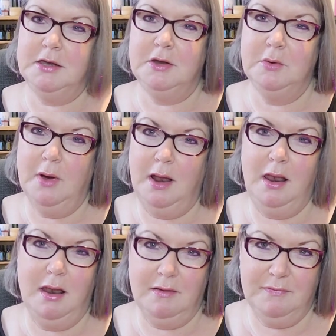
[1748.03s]
Do I
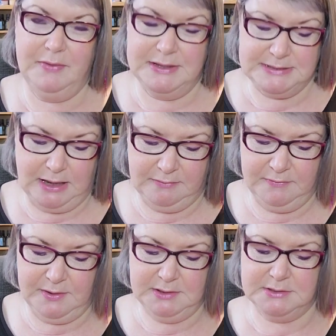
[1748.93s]
love this
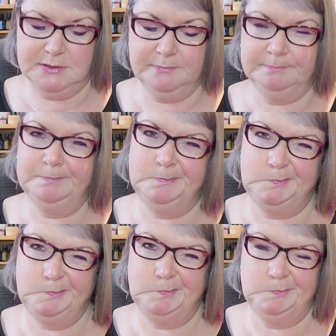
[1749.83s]
advent?
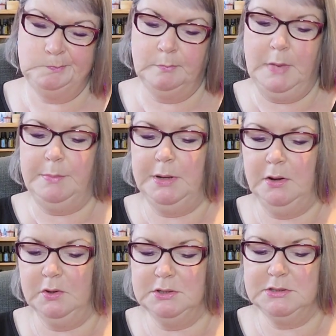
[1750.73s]
Maybe
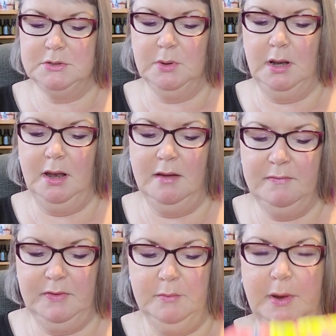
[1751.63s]
not. Do I love
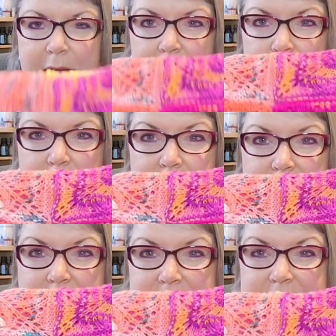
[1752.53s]
the way it looked
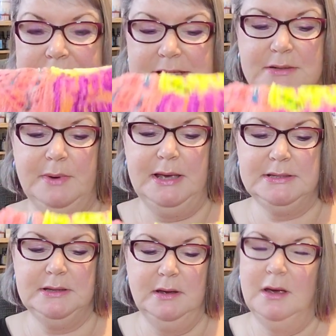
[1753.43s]
in these
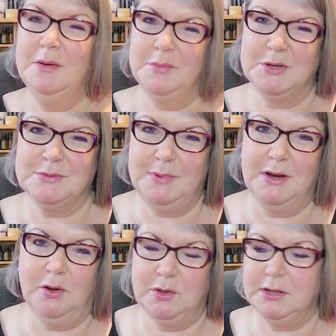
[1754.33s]
squares? Possibly
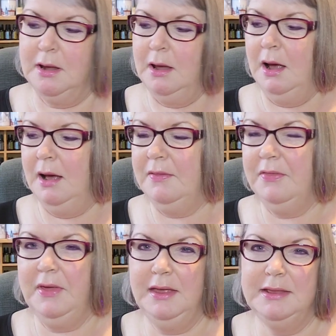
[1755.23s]
not. I
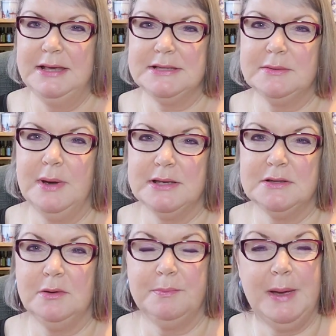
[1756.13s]
think these squares
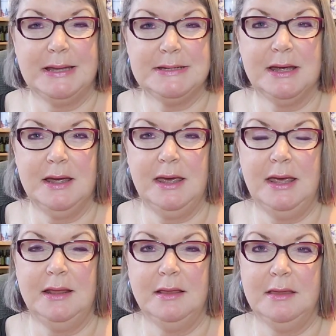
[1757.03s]
look better
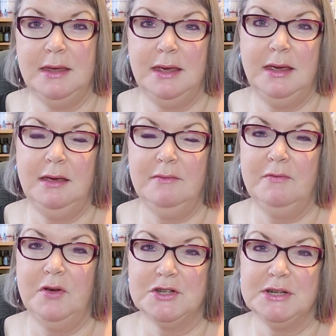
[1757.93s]
in the
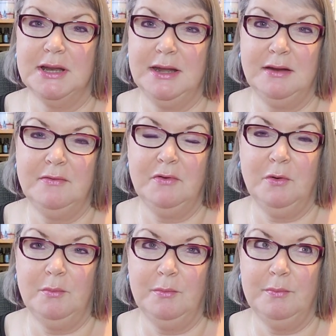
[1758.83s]
version I did
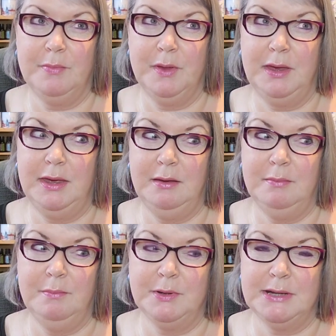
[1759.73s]
from the
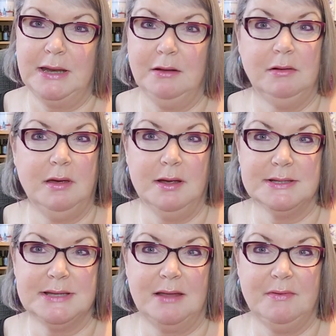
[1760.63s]
Botanical
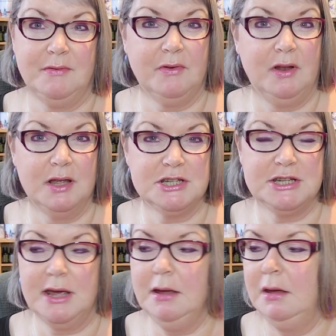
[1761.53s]
Yarns advent for last
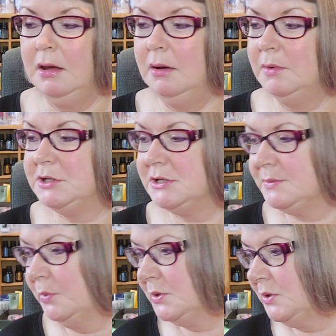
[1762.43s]
year, which
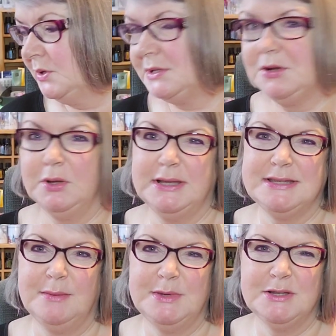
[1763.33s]
is more sort of solid,
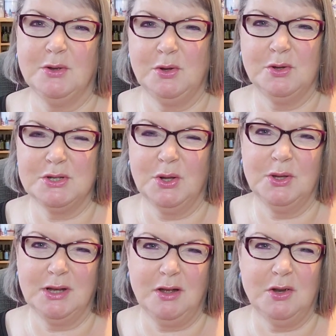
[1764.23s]

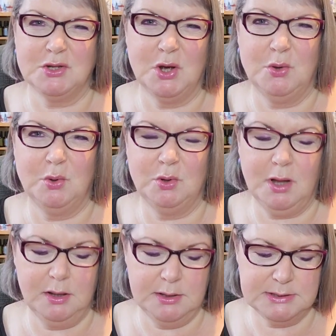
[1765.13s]
semi-solid kind of tonal
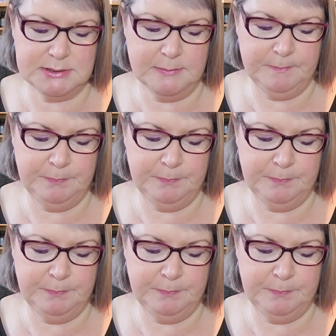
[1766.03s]
colours.